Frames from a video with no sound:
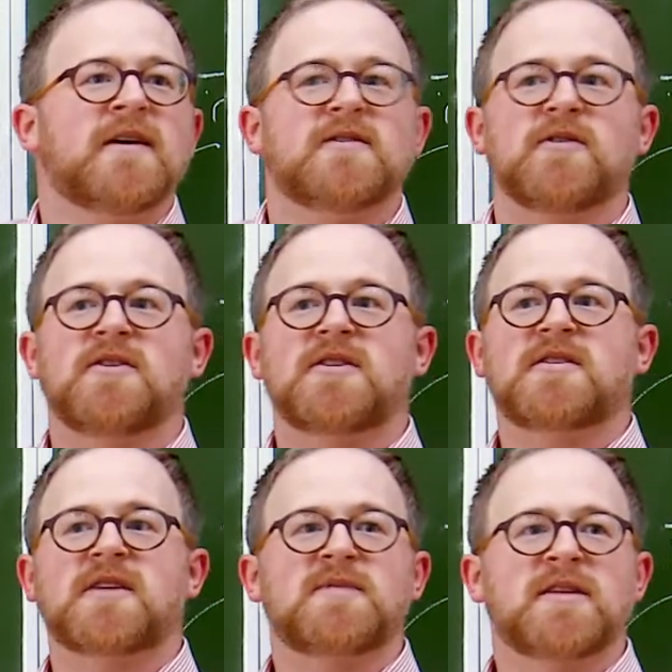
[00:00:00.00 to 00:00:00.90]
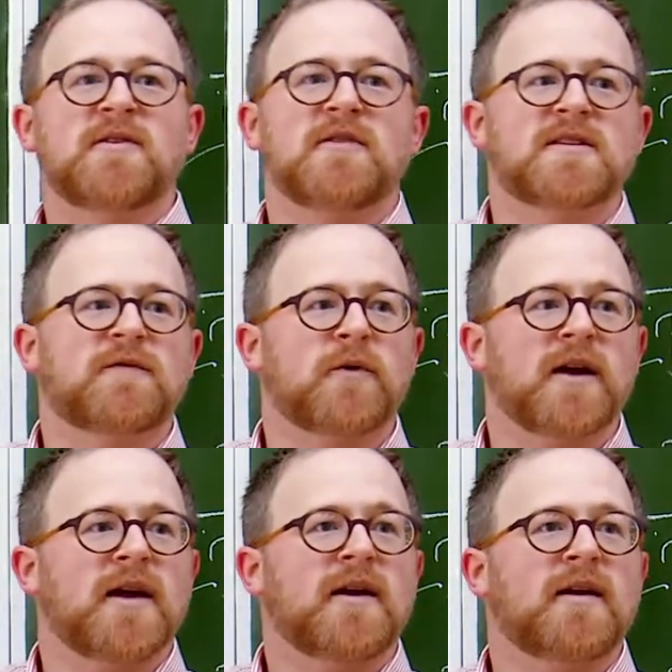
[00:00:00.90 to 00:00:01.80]
So you just substitute this
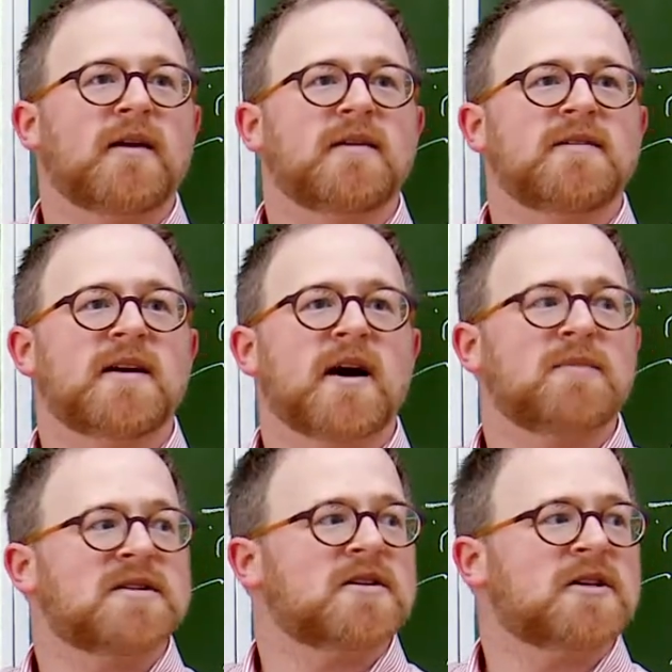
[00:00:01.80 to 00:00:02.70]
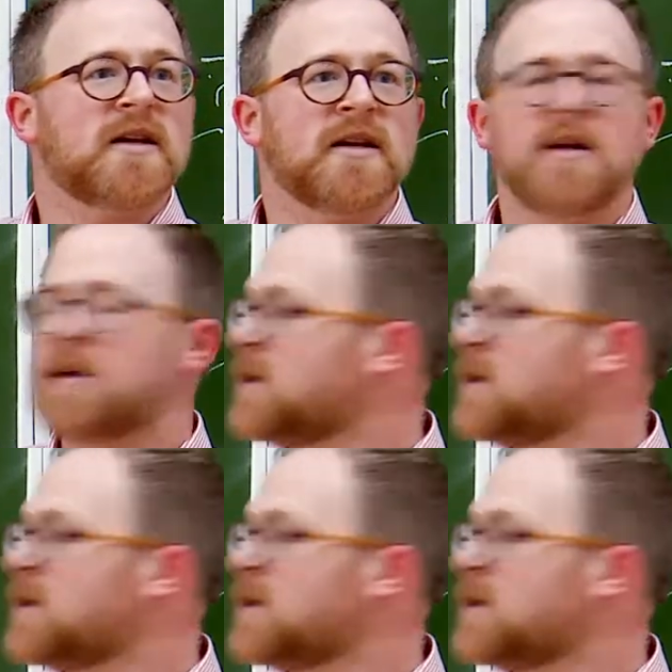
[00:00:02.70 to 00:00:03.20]
Fourier decomposition in.